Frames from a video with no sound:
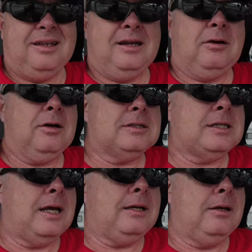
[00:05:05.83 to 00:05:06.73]
And on a
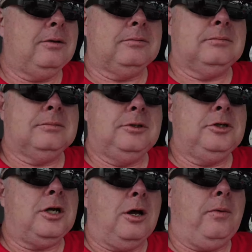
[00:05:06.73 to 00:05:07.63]
side note,
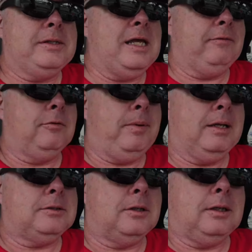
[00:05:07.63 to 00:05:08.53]
you should always have your
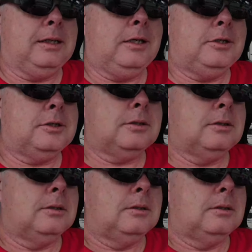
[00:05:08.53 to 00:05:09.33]
pets on a leash,